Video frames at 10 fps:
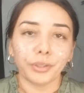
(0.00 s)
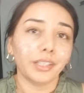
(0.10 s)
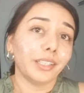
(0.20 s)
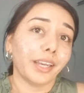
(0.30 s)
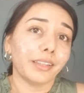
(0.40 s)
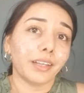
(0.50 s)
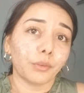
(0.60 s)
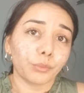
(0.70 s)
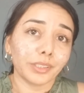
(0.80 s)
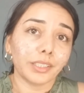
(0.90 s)
But again, that
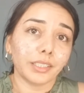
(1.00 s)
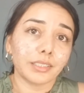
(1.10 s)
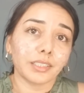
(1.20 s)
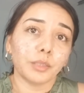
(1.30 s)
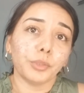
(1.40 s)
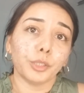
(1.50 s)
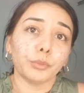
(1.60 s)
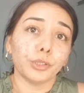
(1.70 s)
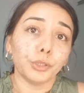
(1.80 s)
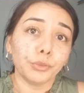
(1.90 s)
really is going to be up
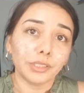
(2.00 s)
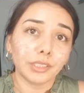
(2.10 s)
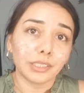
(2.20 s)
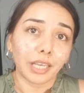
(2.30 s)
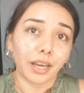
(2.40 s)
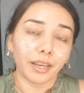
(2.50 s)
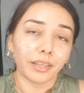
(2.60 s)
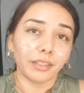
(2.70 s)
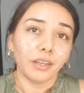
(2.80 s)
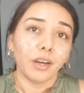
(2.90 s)
to you to
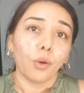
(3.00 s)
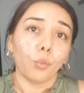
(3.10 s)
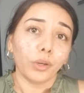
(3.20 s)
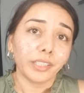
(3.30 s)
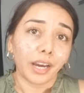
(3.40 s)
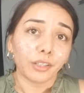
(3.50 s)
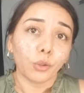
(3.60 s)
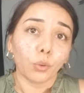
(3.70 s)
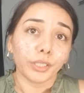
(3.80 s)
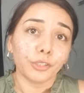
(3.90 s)
decide what
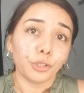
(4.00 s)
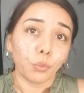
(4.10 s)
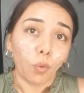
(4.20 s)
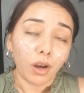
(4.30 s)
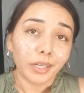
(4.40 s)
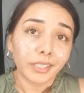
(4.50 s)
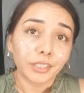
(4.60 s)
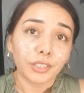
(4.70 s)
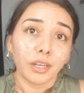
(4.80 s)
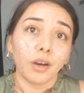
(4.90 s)
categories you
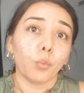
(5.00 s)
want,